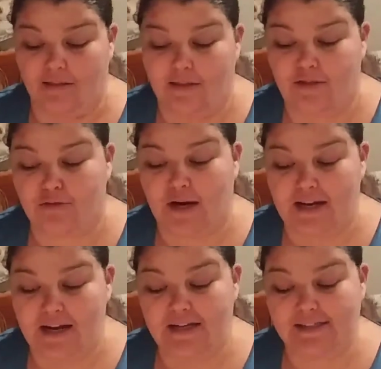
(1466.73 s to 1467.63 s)
The
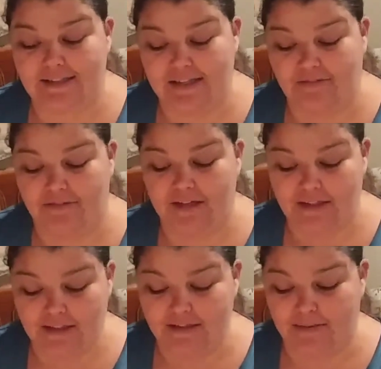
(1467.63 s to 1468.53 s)
threading is
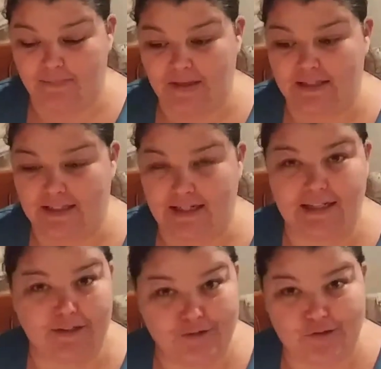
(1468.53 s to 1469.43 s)
definitely something to
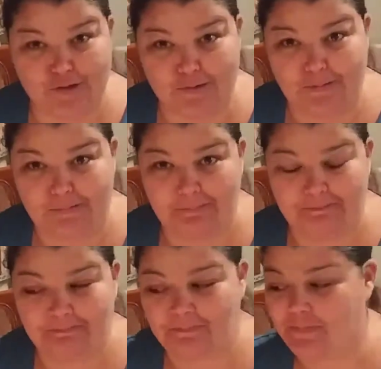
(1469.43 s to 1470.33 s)
get used to.
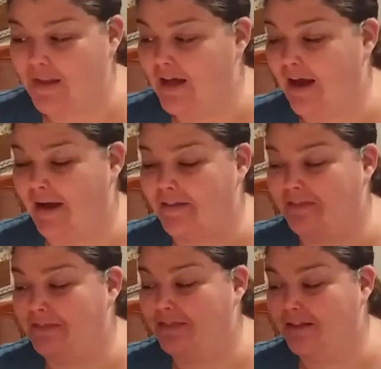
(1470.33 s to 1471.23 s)
I
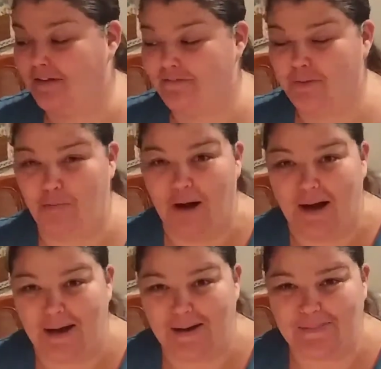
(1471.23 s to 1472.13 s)
love the
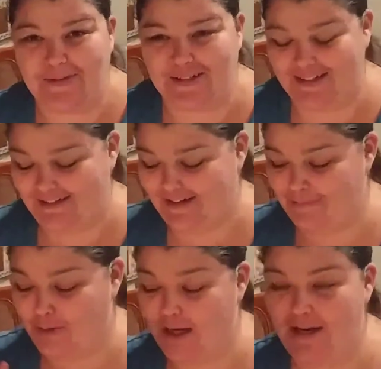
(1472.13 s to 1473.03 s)
bobbin
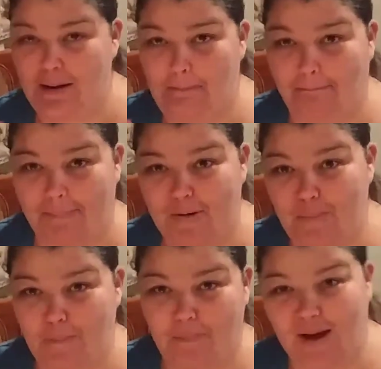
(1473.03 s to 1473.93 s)
button.
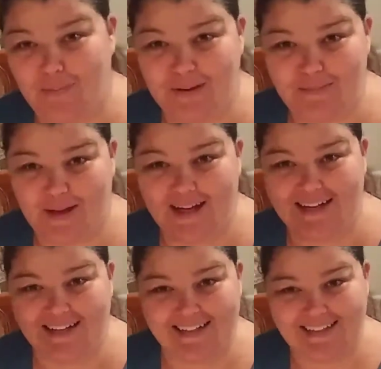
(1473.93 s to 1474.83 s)
Boom, bobbin
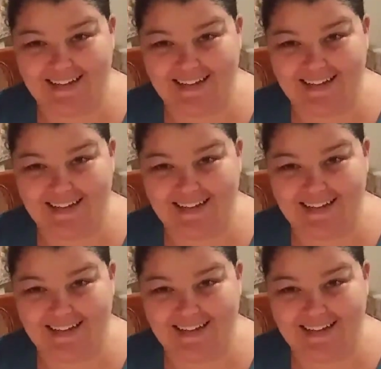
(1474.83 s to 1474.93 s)
button.